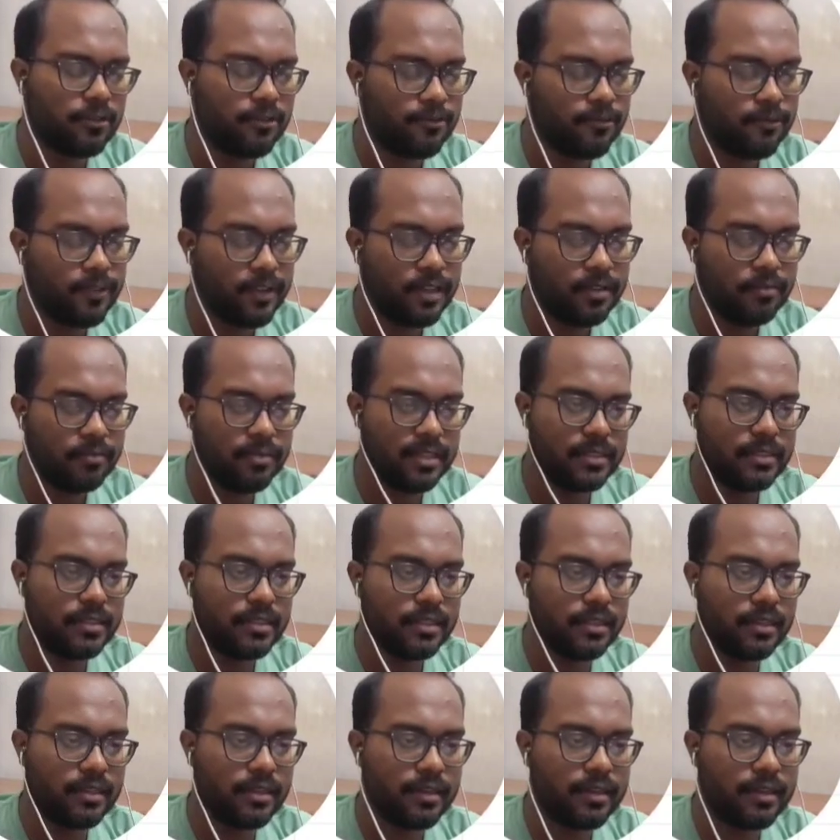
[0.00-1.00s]
very
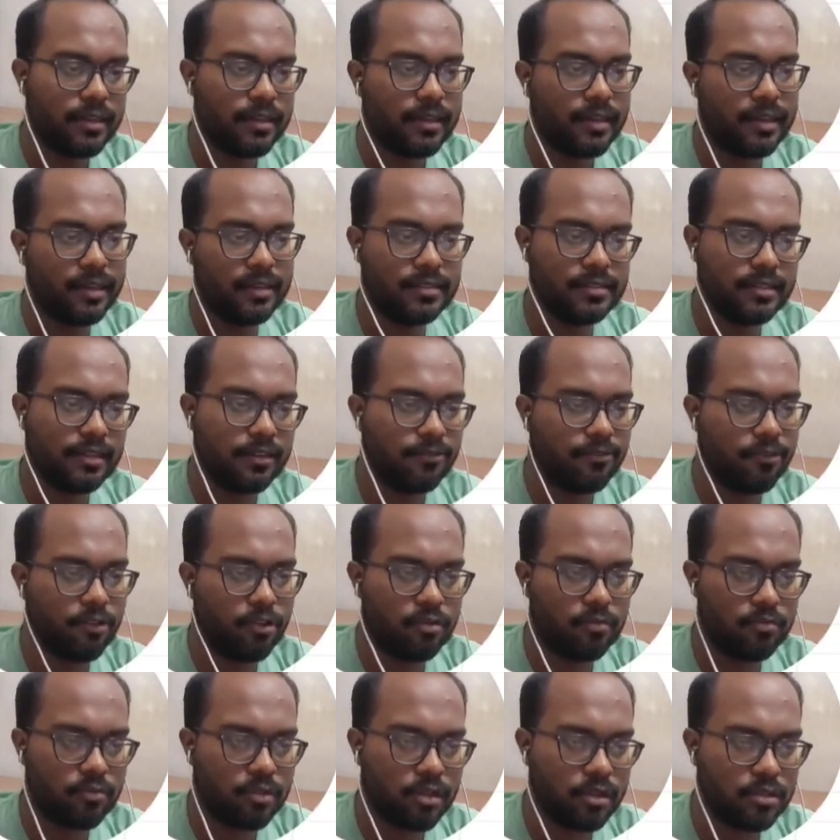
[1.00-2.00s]
basic Excel
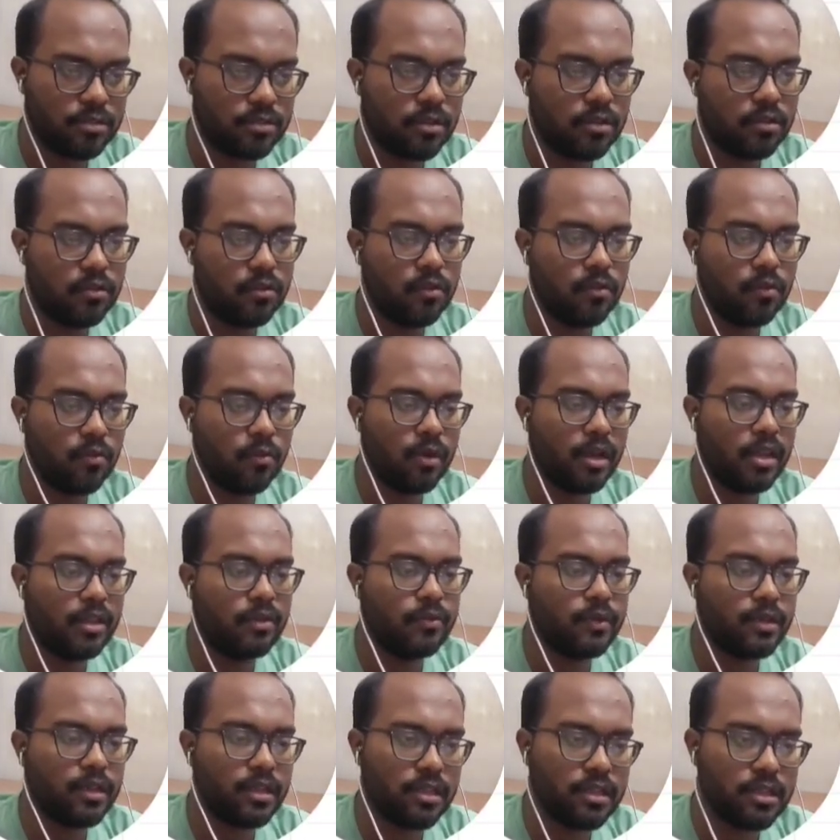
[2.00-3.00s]
formulas or why
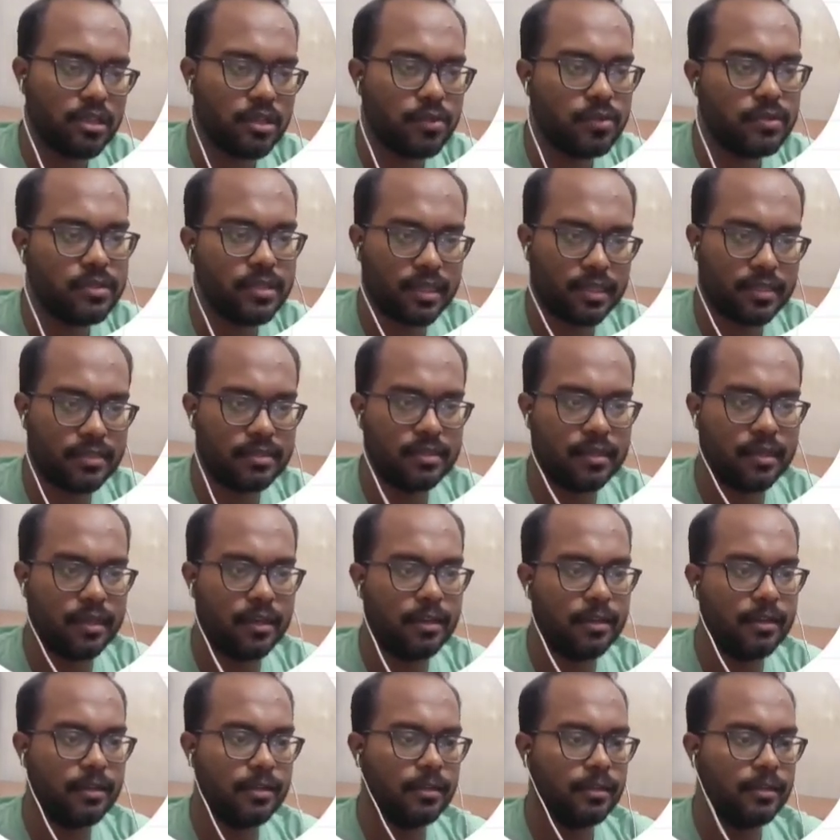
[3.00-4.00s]
we use Excel.
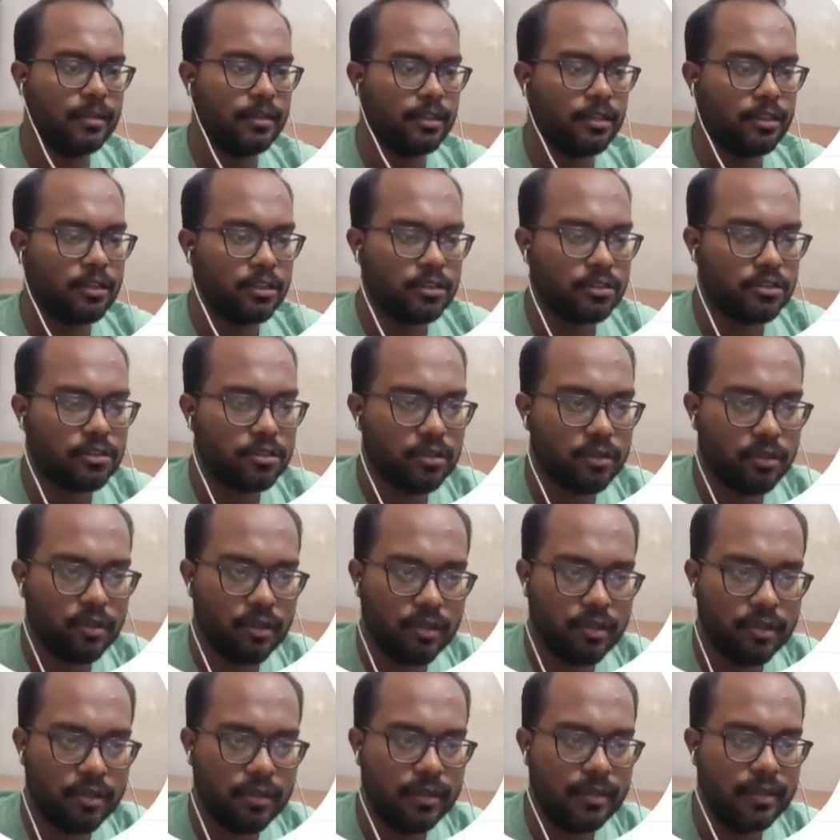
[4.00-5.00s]

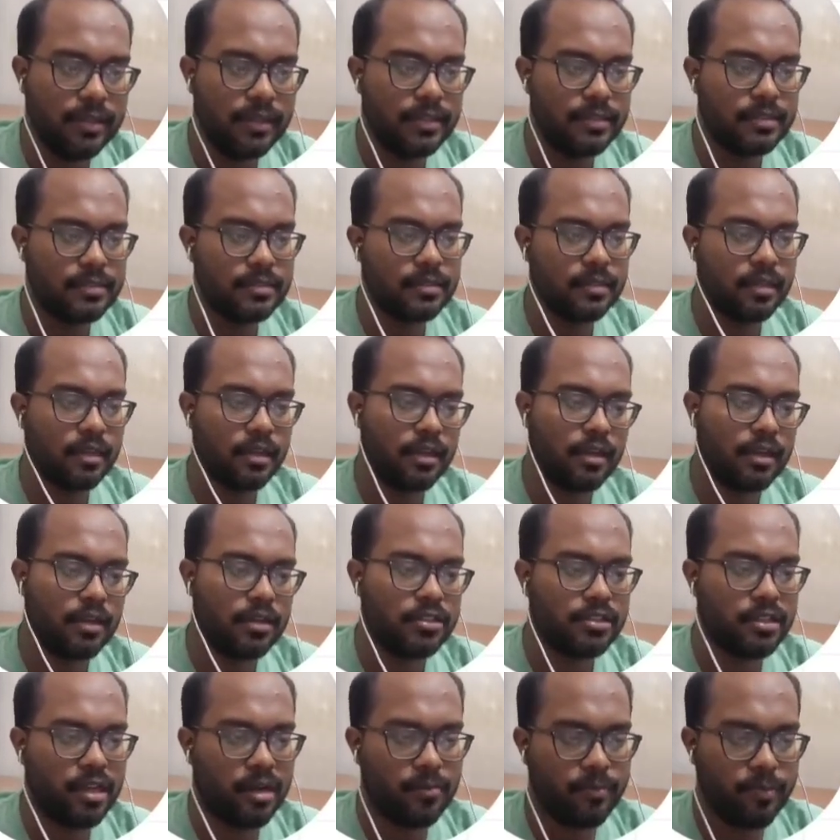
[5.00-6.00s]
So let's
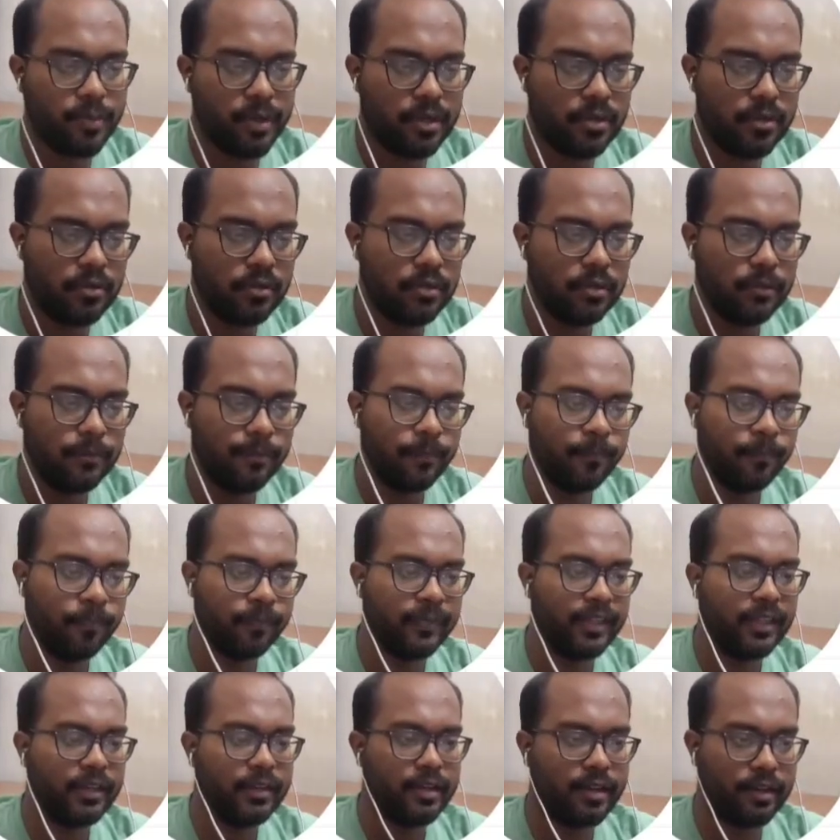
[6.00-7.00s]
jump into the
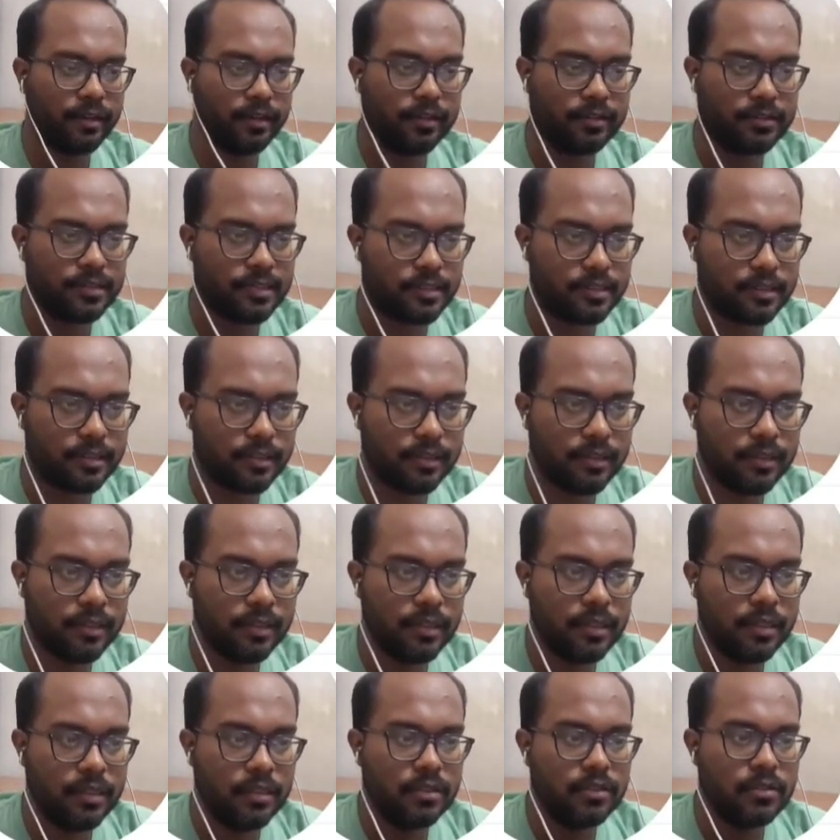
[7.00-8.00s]
data set.
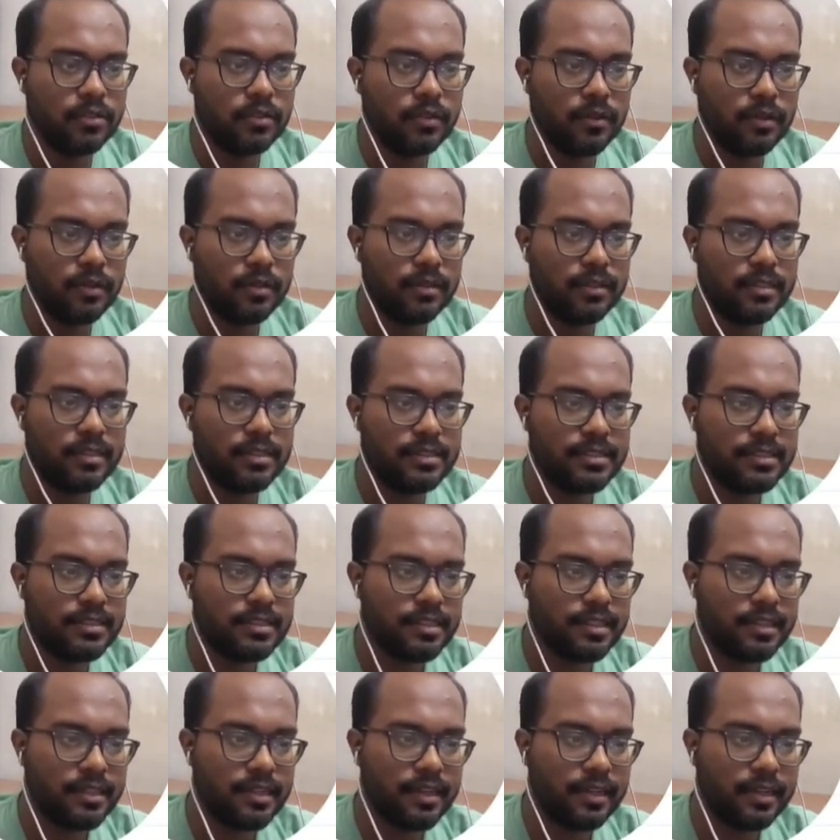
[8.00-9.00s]
So this
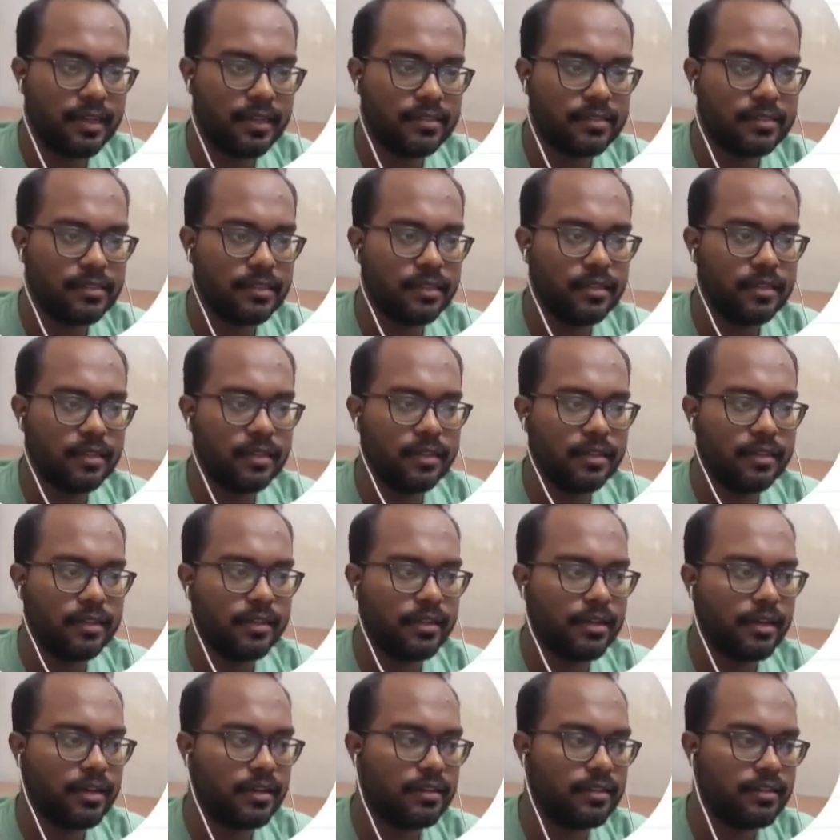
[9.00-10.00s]
is the data set
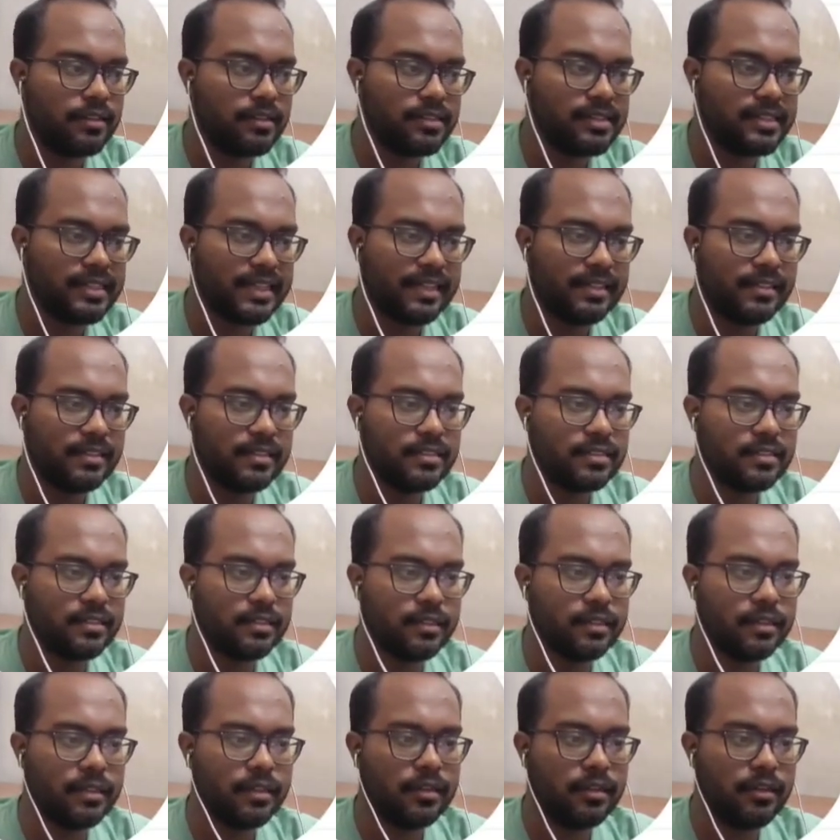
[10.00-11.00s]
regarding the sales
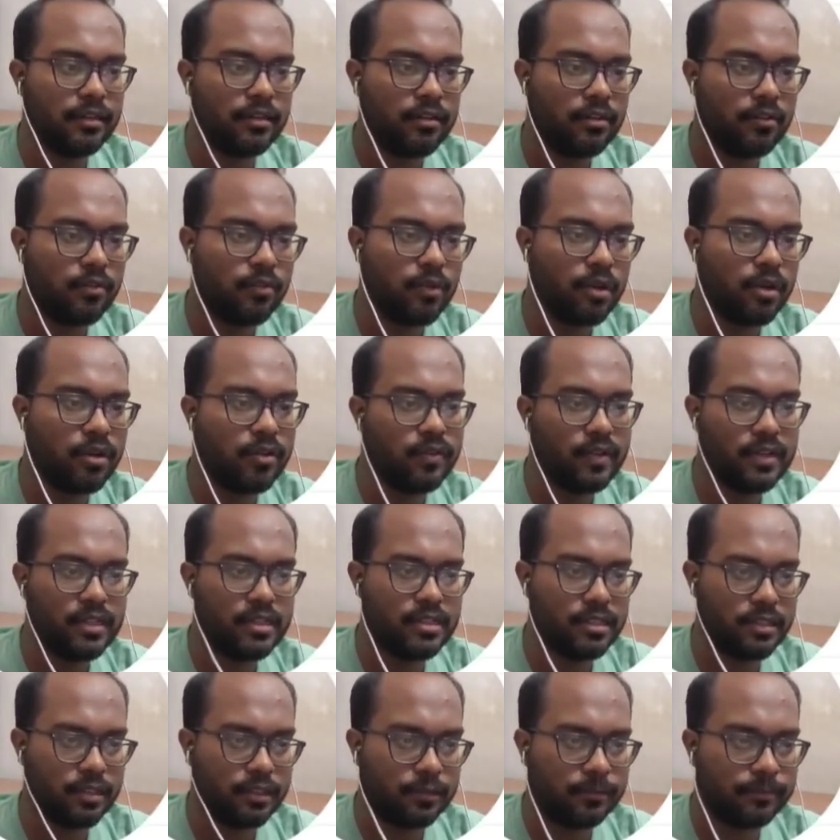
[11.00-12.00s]
in one
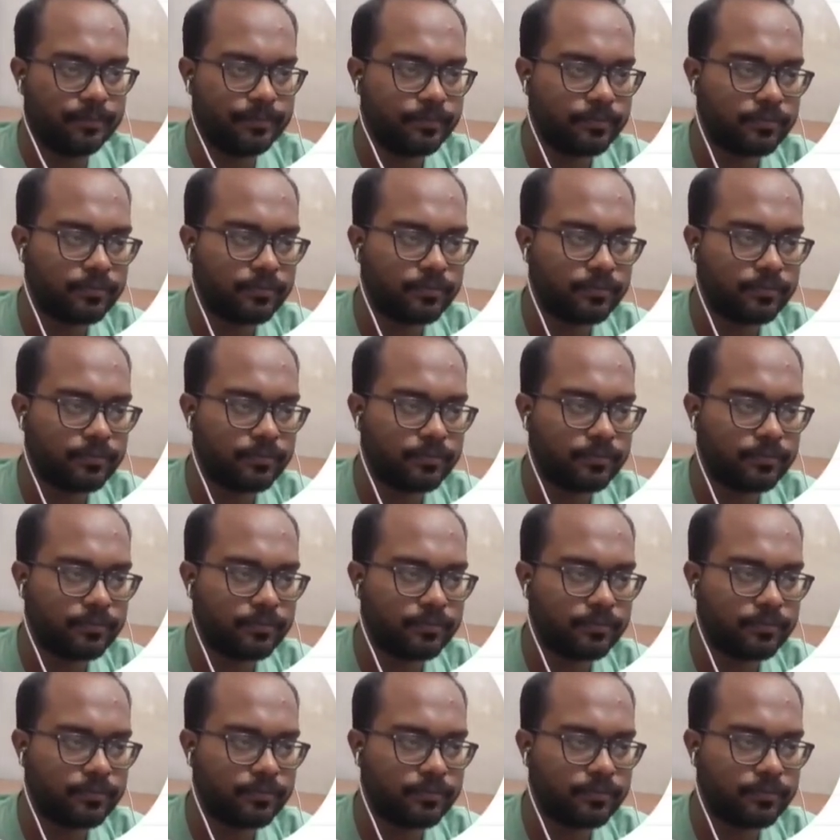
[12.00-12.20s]
region.